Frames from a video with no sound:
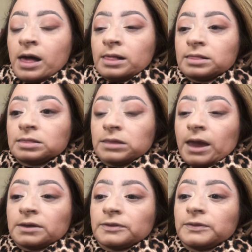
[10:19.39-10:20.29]

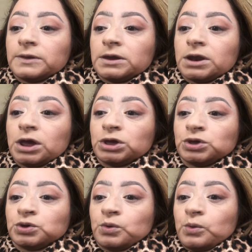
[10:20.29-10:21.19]
lengthen
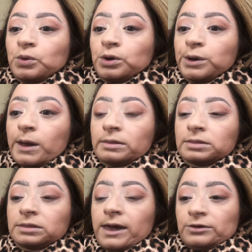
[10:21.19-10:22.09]
your
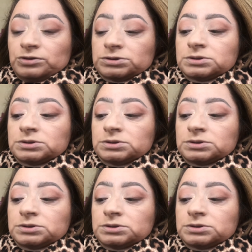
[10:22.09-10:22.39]
lashes.